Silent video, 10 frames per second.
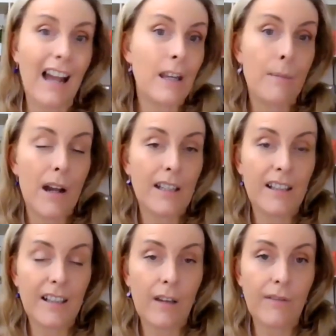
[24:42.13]
and you might
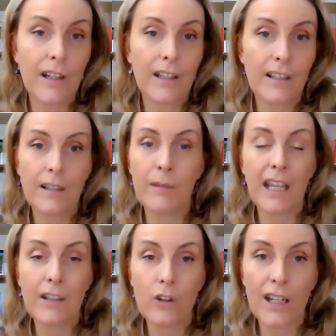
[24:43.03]
discover
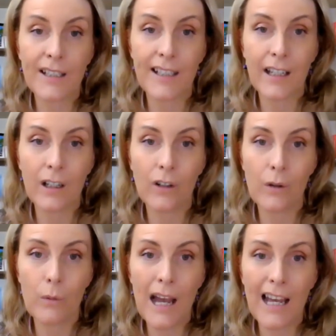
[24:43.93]
something interesting
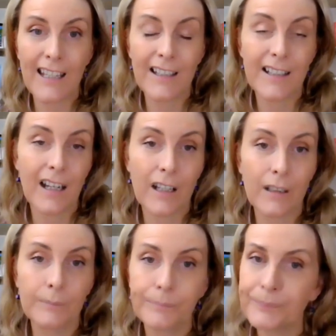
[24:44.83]
along the way.
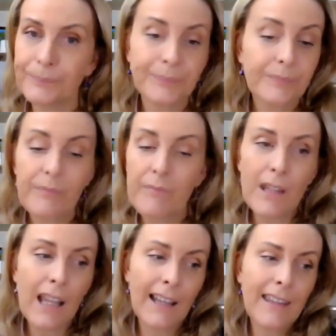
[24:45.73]
So
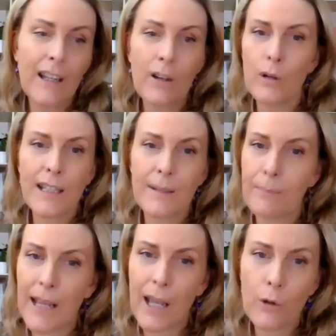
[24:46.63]
I think
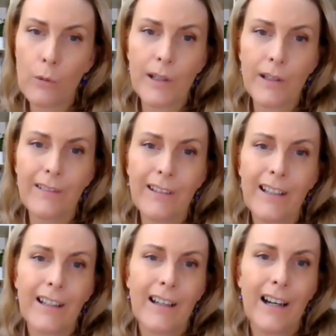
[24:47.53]
always be open
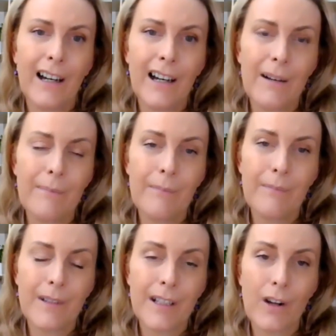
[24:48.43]

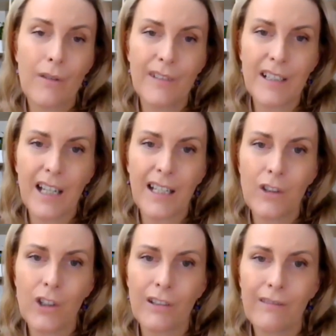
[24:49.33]
um, to
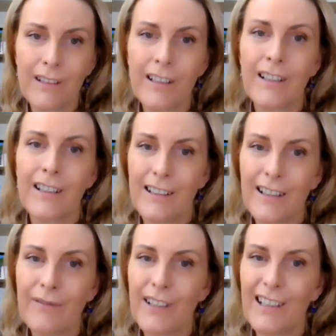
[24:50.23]
conversation,
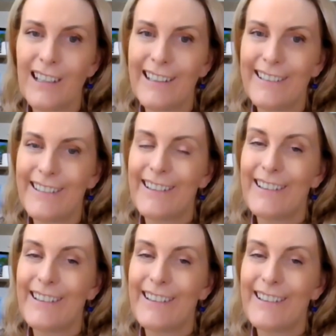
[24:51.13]
definitely.